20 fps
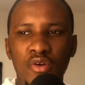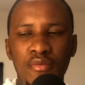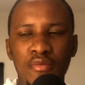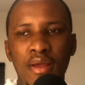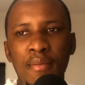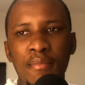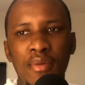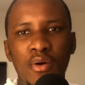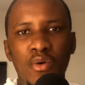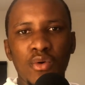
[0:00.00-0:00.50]

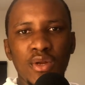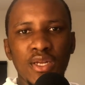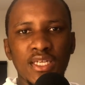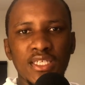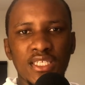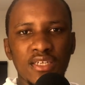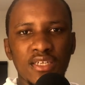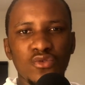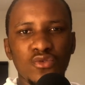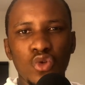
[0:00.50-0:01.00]
Remember when the
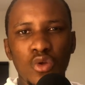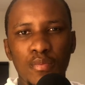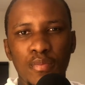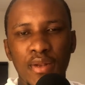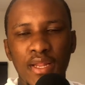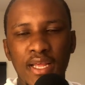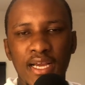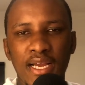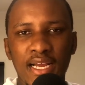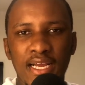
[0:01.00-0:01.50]
Chiefs were
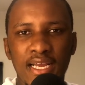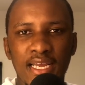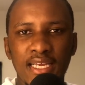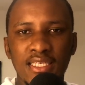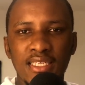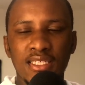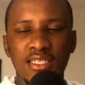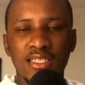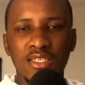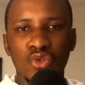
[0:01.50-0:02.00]
playing
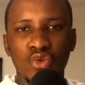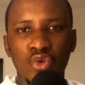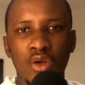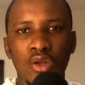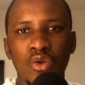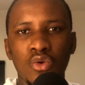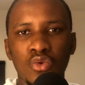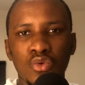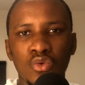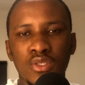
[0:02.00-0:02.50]
against
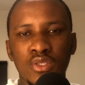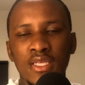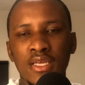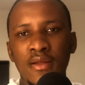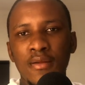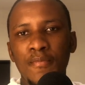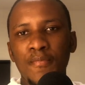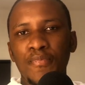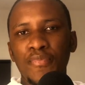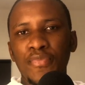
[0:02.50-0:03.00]
Swallows,
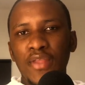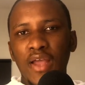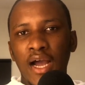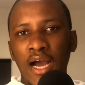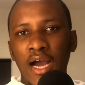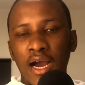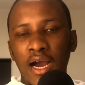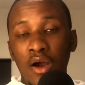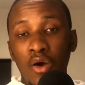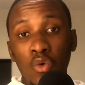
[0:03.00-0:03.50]

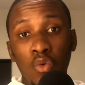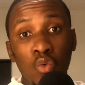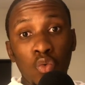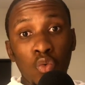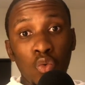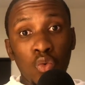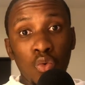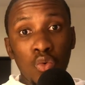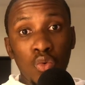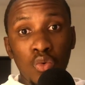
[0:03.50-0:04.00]

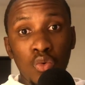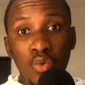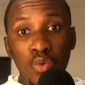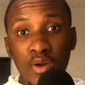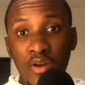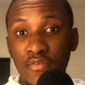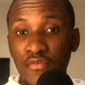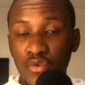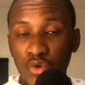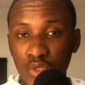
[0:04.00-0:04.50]

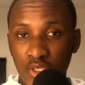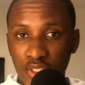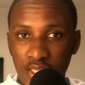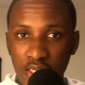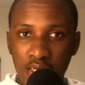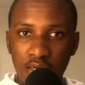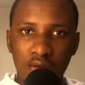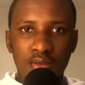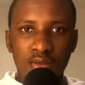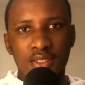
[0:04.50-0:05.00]

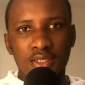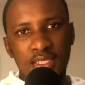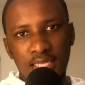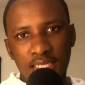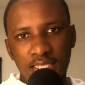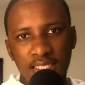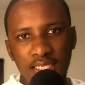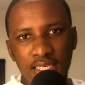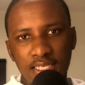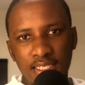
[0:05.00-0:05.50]
Refrosla was
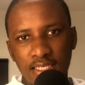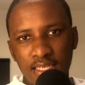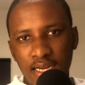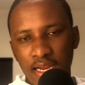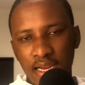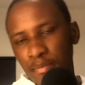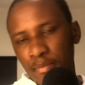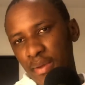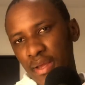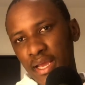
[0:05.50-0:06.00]
starting as a
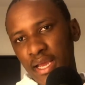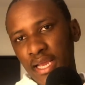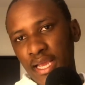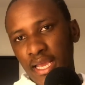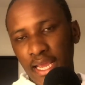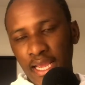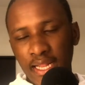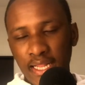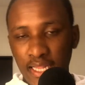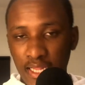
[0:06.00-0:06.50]
right
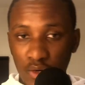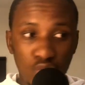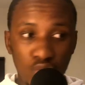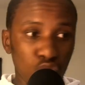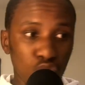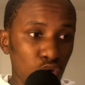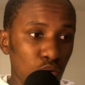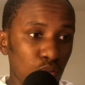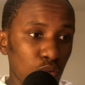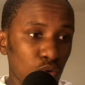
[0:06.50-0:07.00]
back and then
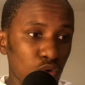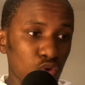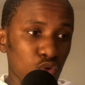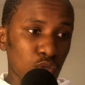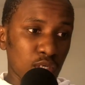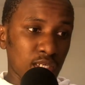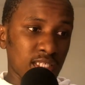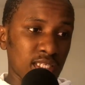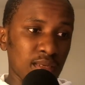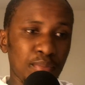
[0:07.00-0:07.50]
Solomons
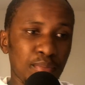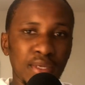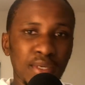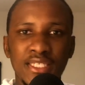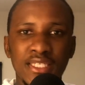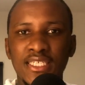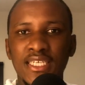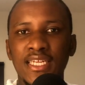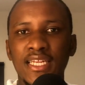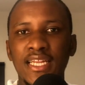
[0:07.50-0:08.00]
was a
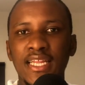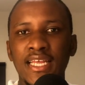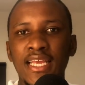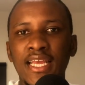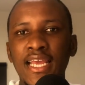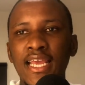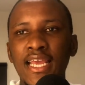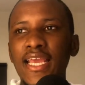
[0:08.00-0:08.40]
bench in.